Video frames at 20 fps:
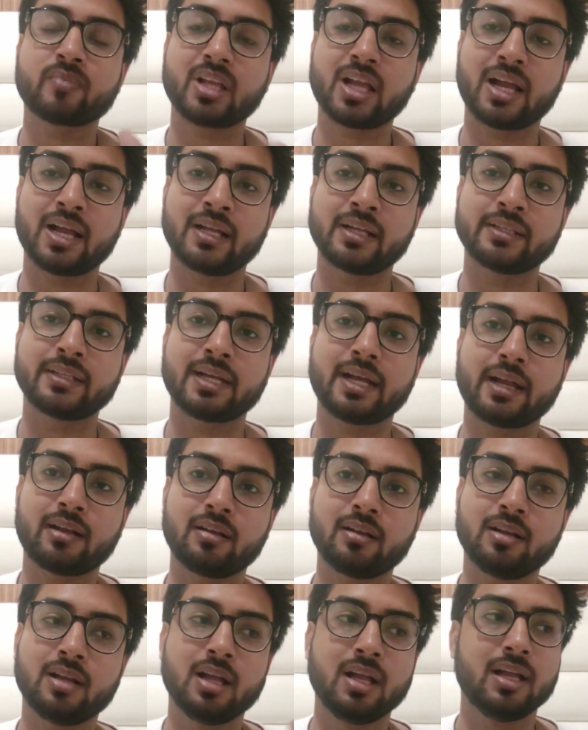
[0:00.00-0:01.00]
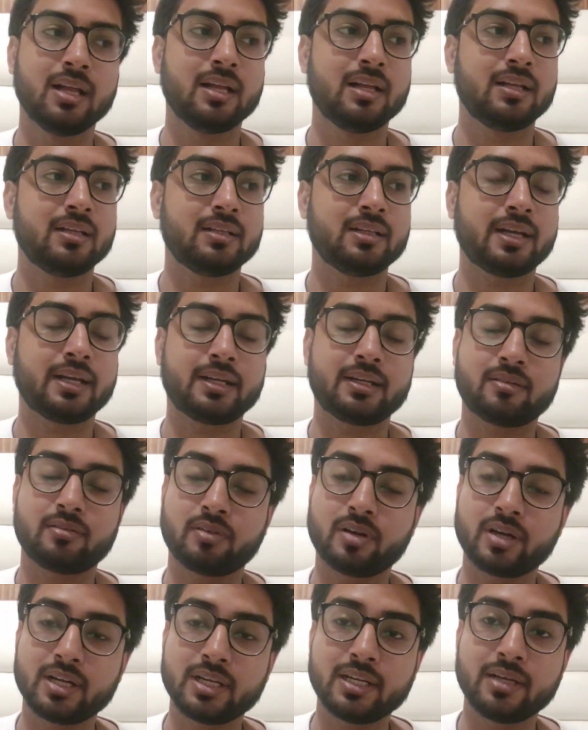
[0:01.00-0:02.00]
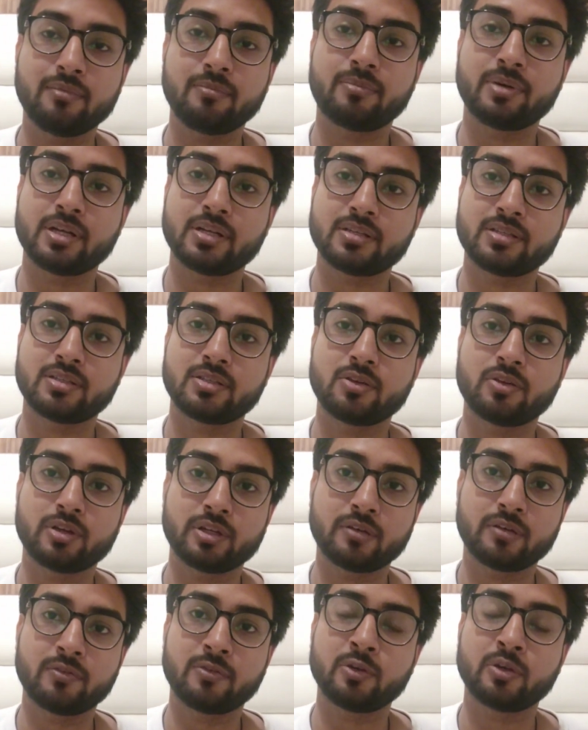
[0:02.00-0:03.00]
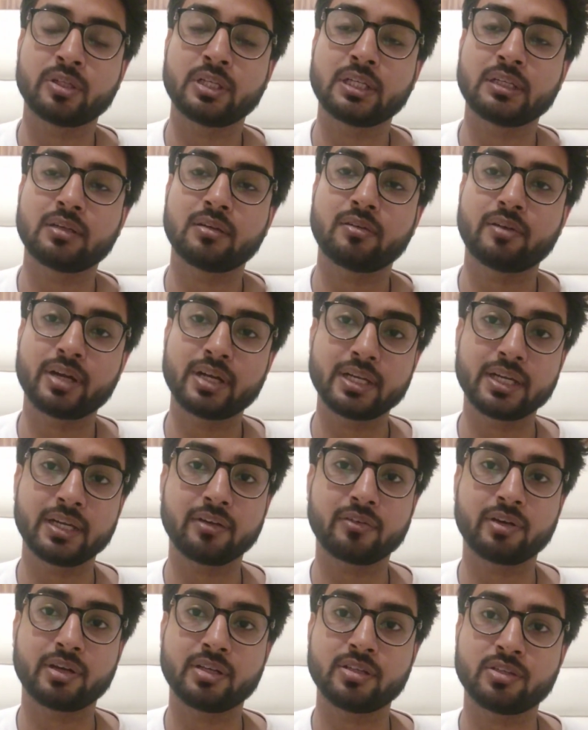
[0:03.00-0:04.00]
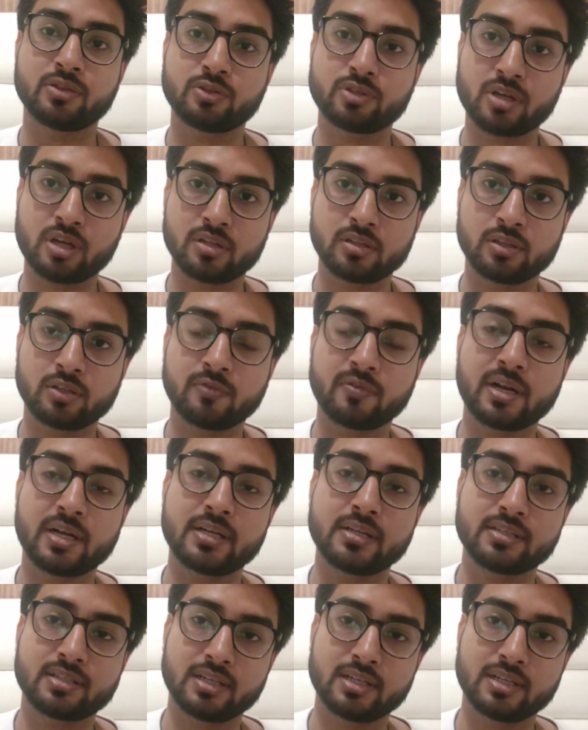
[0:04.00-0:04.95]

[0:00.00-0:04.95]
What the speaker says: and that'll like really impress your interviewer, that'll really increase your chances of getting